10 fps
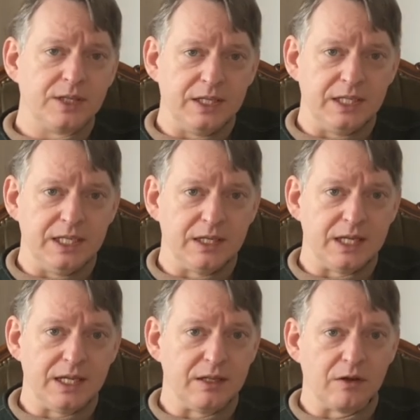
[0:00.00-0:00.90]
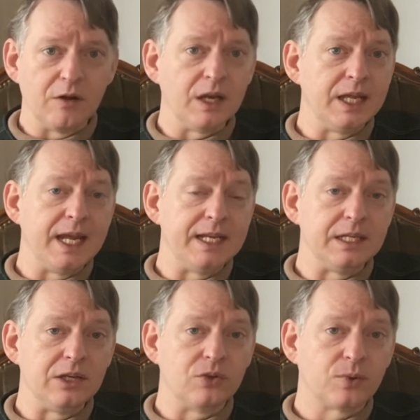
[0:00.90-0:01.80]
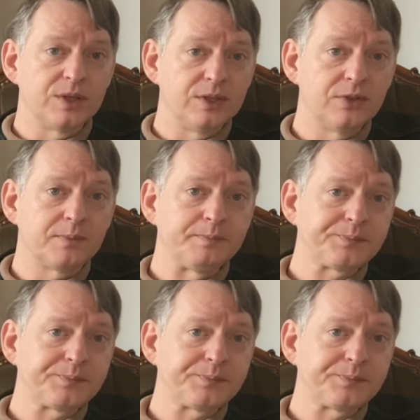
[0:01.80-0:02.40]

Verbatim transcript: in the early 1820s